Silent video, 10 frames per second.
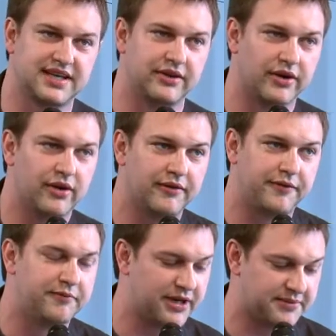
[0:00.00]
I don't know if
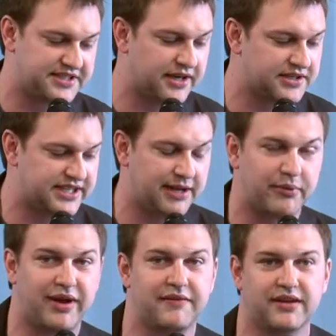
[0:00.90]
you've been upstairs yet,
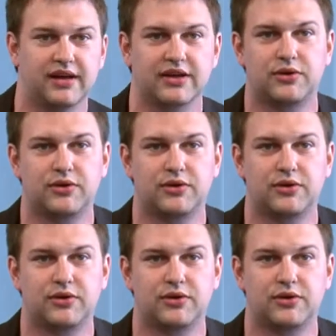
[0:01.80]
but we have the